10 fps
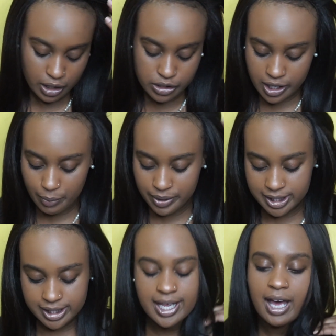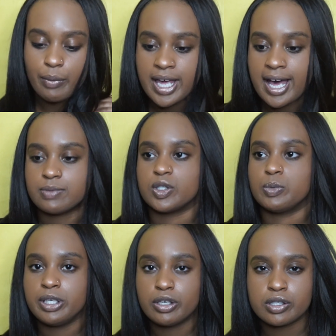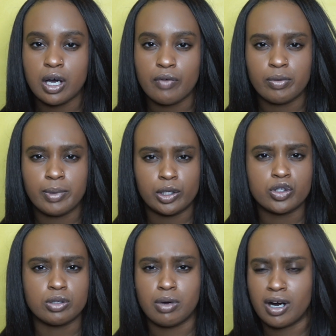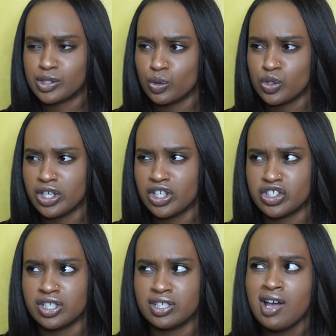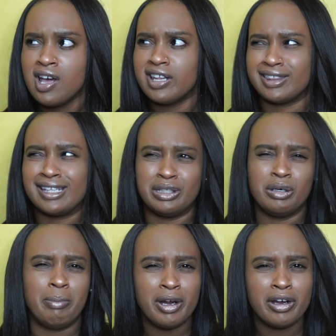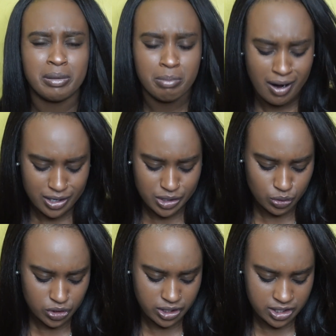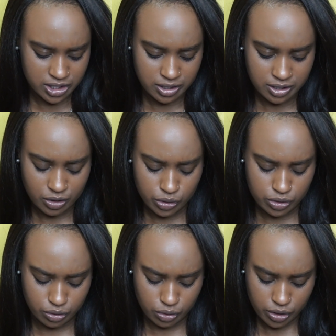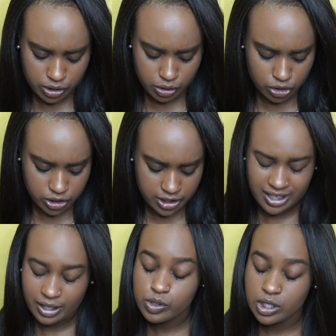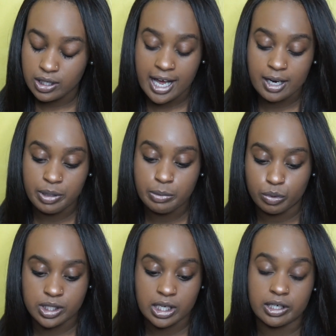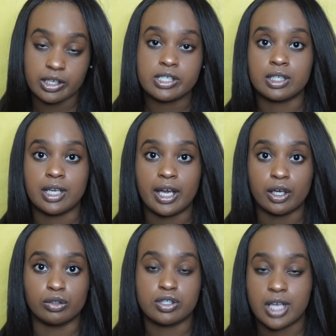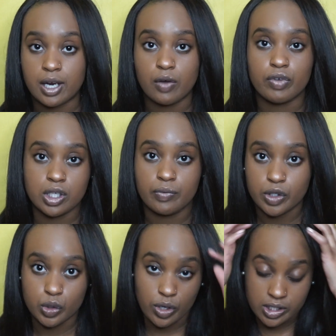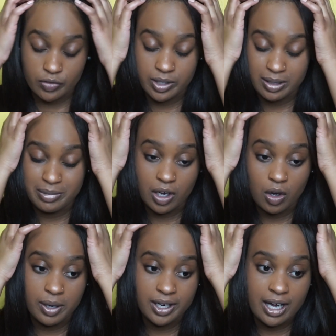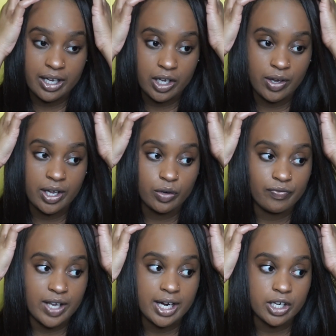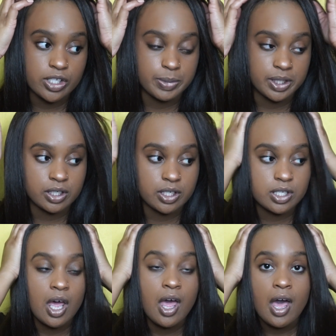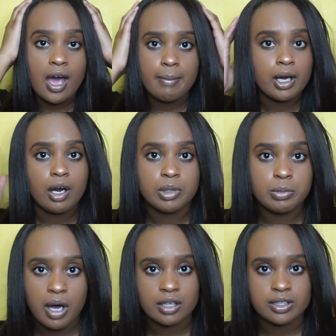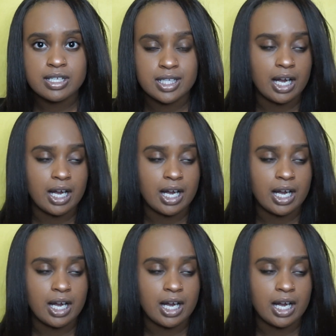So yeah, we did that. We had some speakers come from like the Houston Bar Association, I think the American Bar Association, Houston Lawyers Association. Like it was a lot of people telling us to like sign up for stuff and join stuff. But I'm like, oh my god, y'all don't have no flyers, because I'm not gonna remember all this.